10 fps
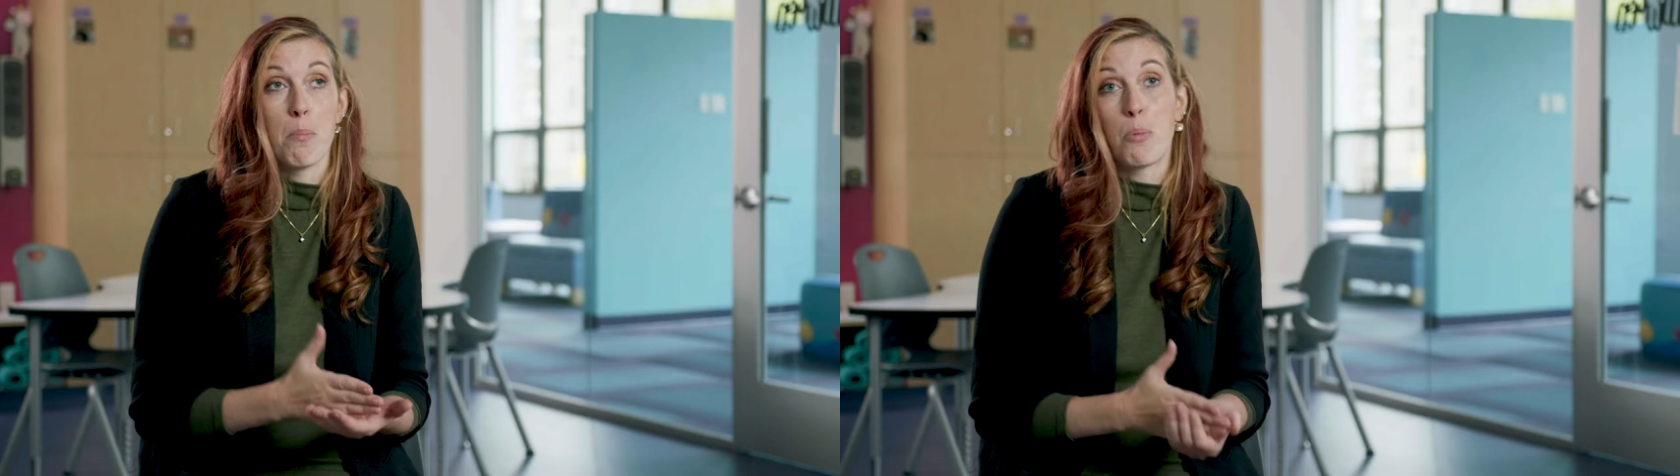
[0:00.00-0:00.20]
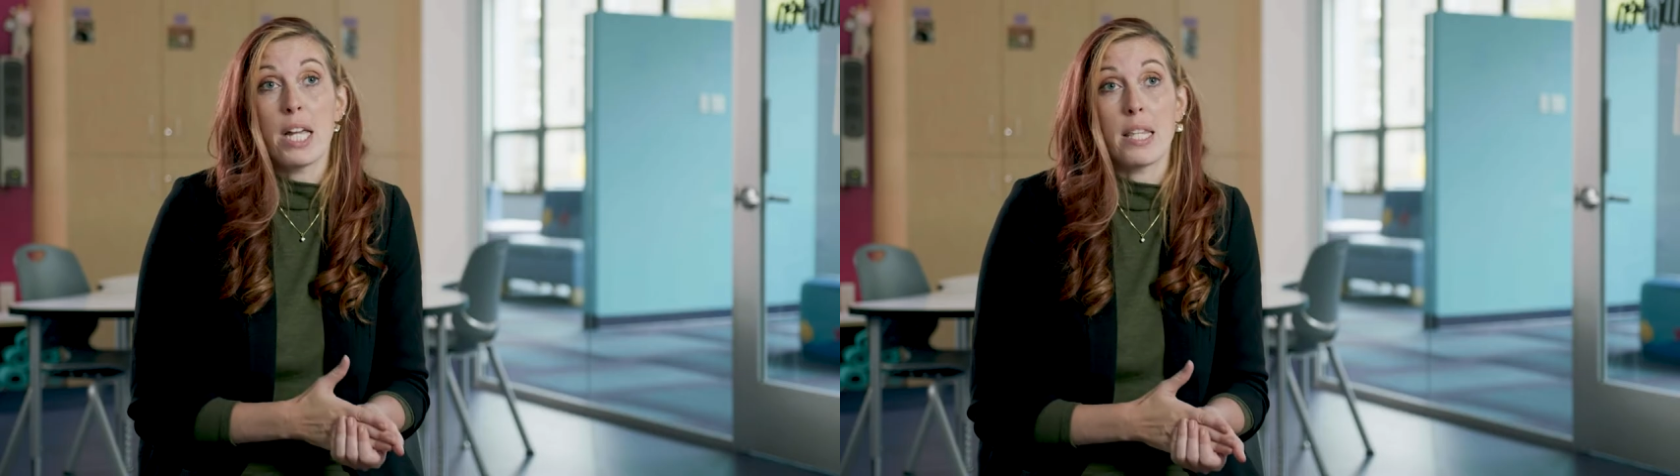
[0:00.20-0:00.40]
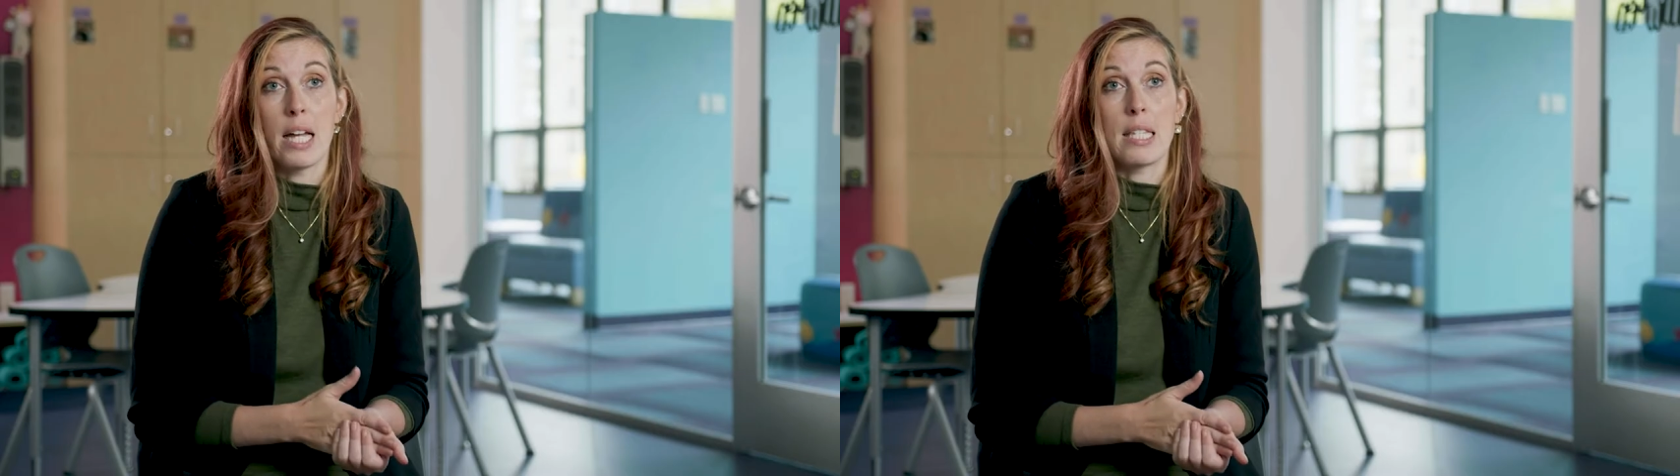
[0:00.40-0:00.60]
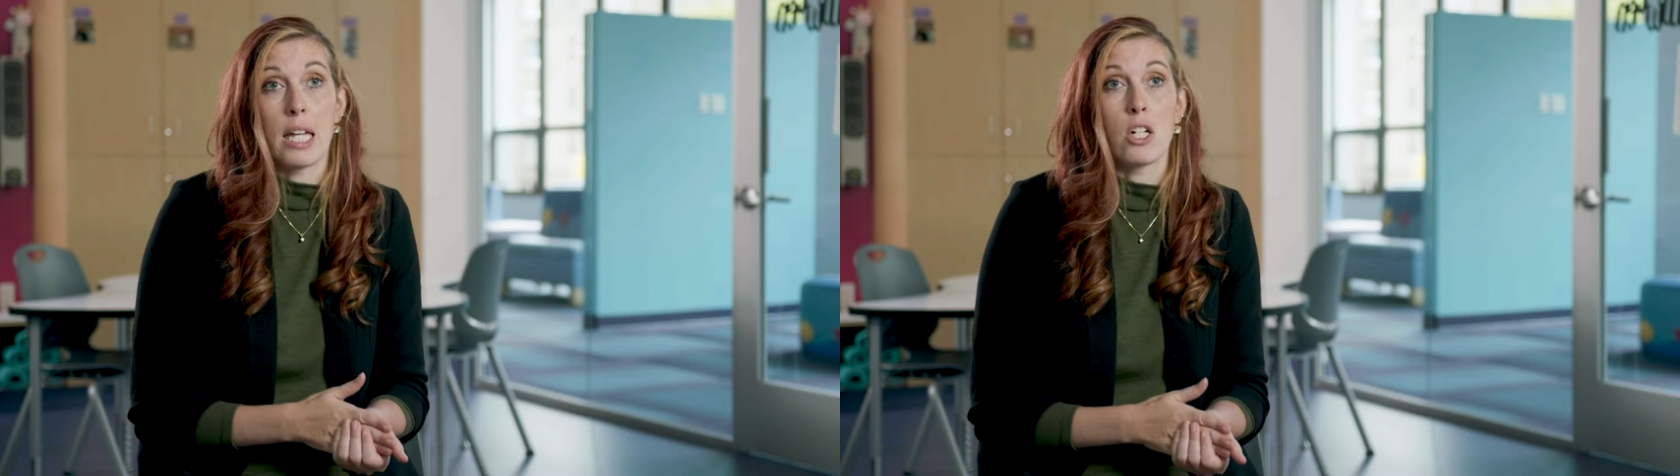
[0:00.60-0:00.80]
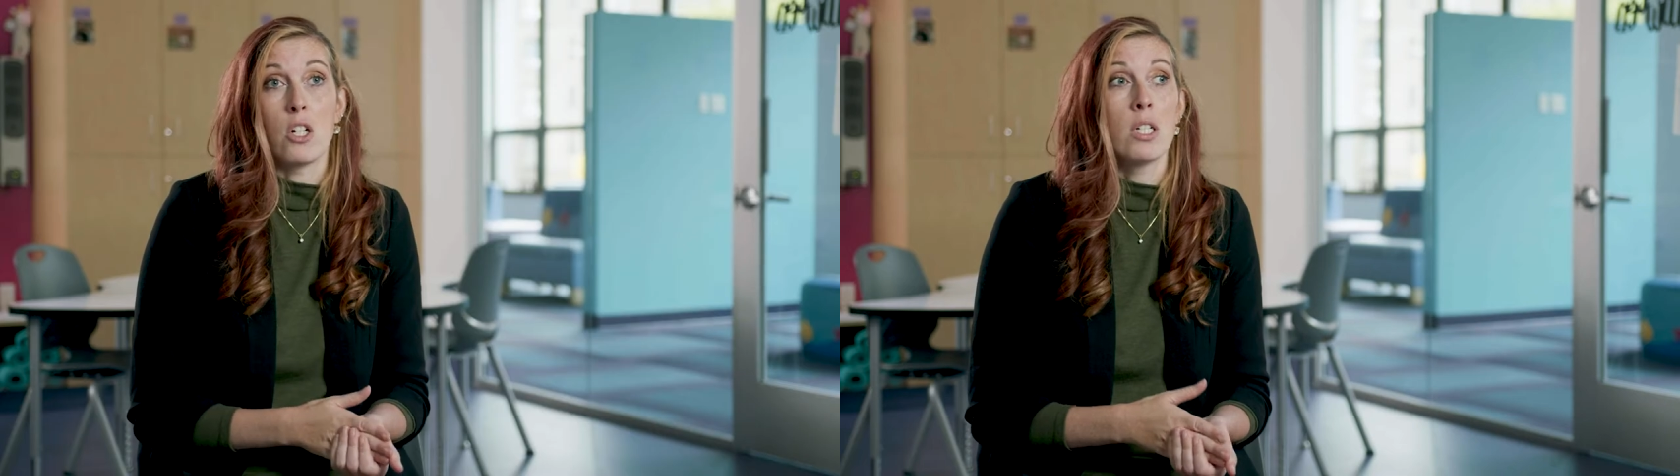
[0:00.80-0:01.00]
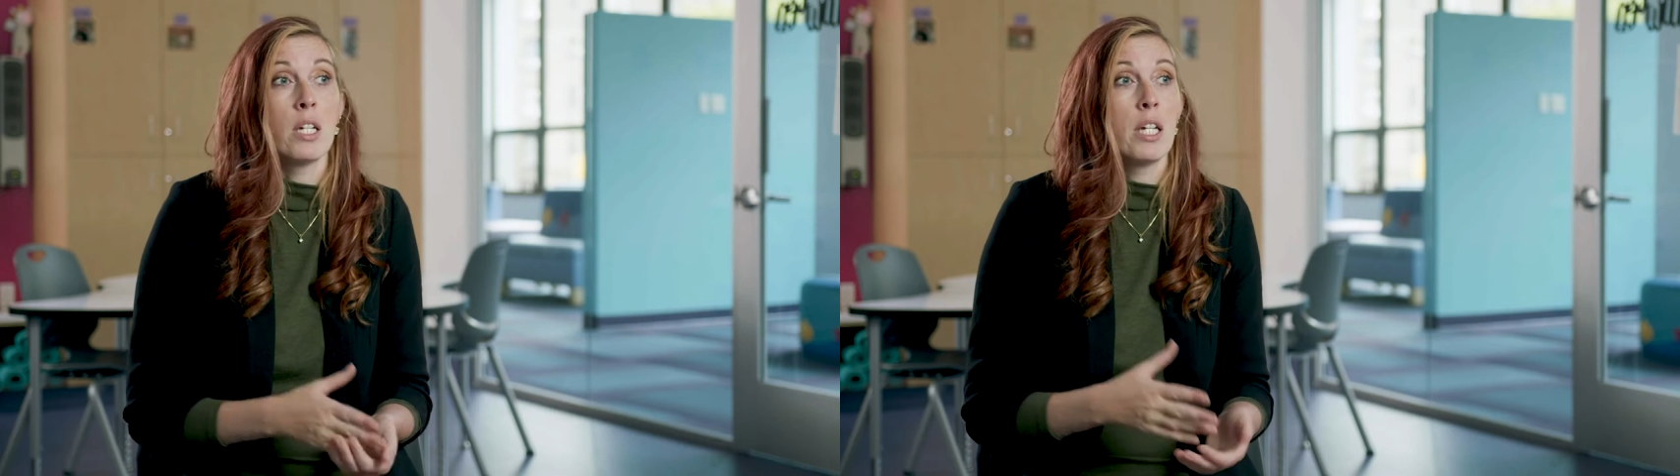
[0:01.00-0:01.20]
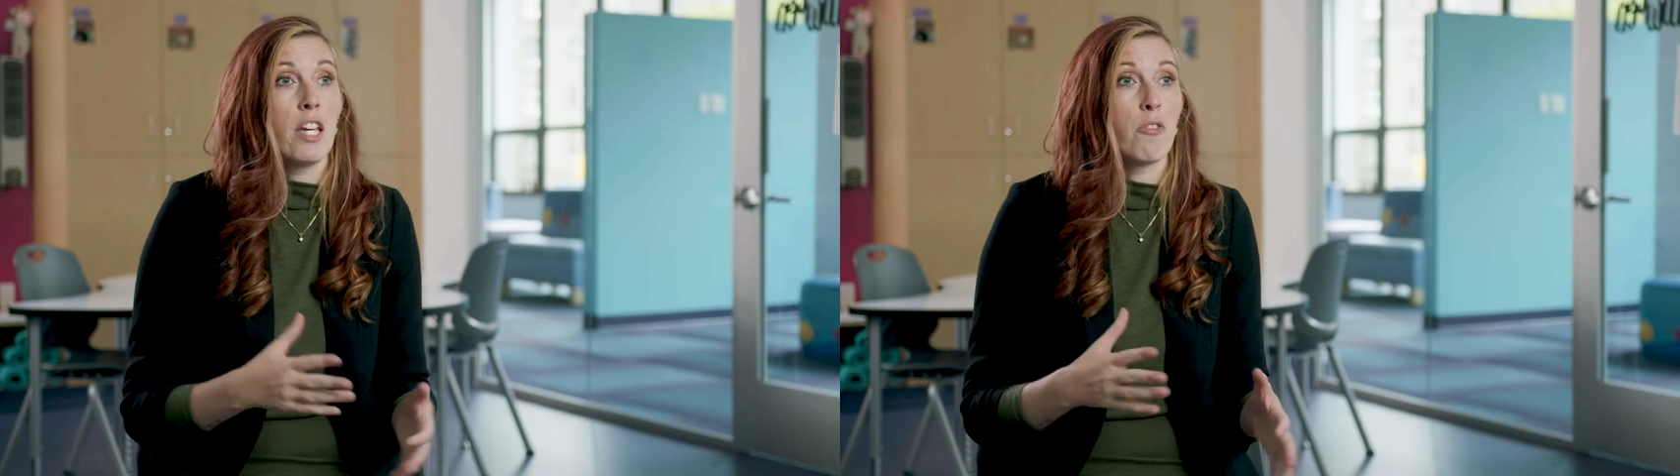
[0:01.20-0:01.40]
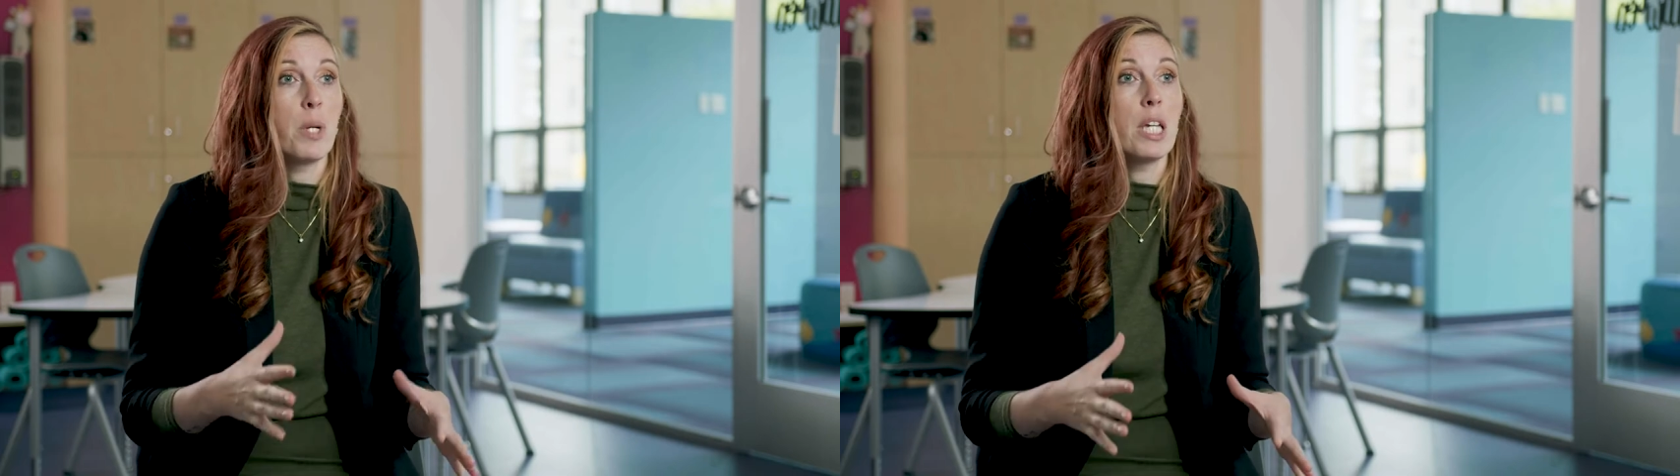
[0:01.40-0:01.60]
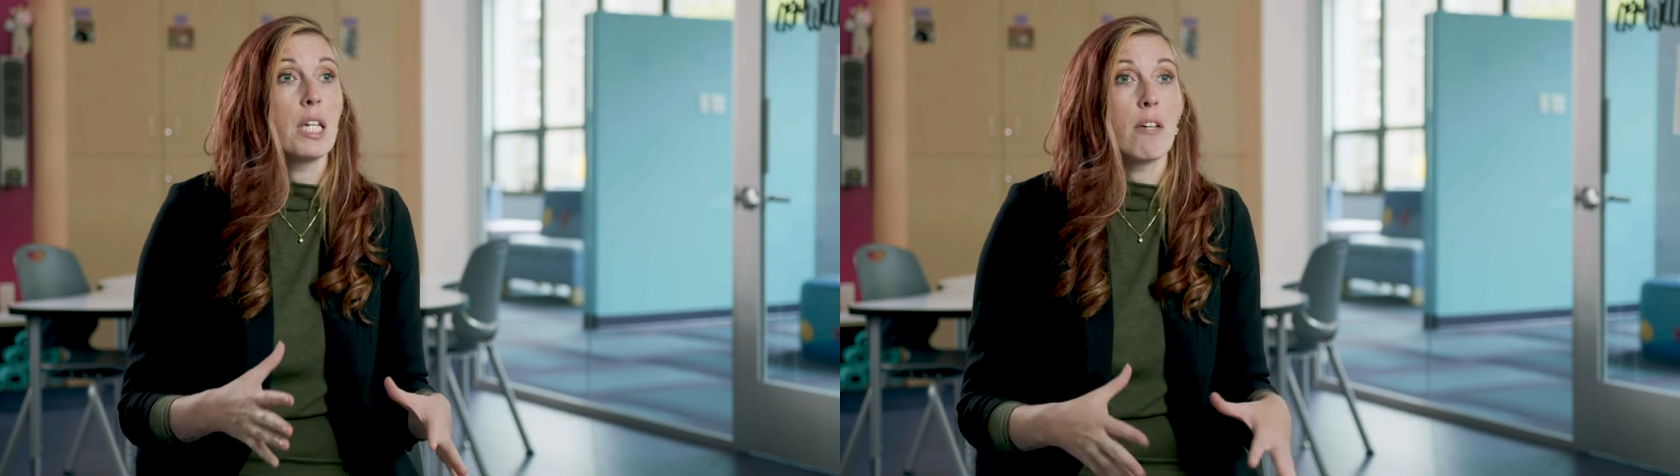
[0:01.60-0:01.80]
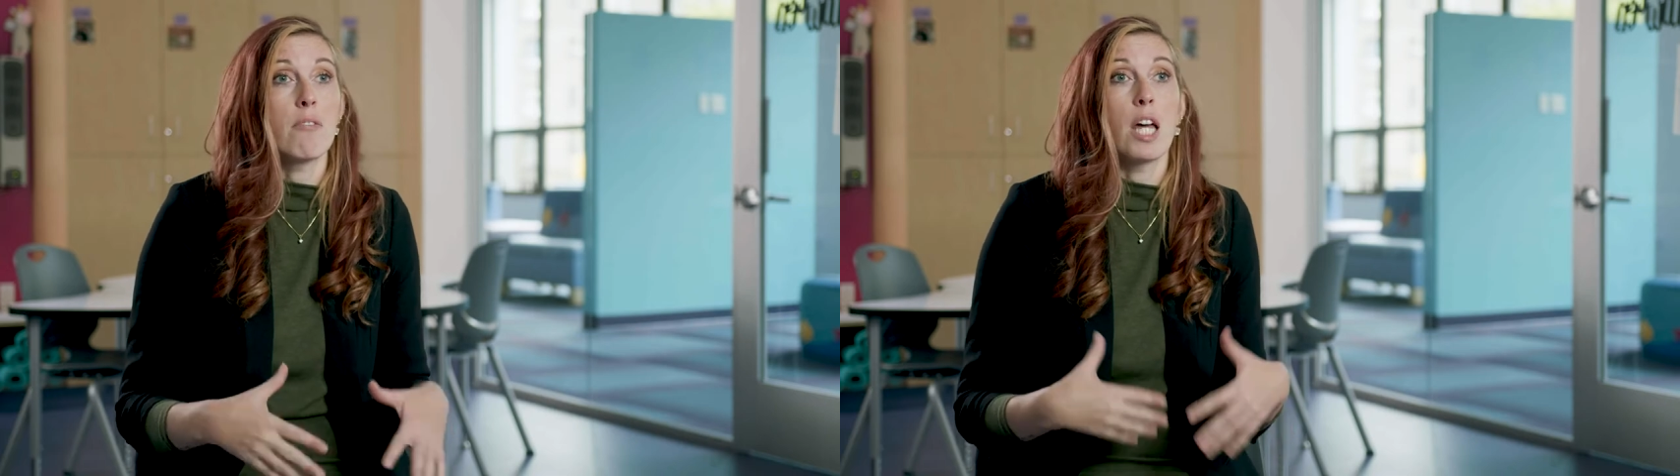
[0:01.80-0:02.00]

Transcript: break that cycle. If we give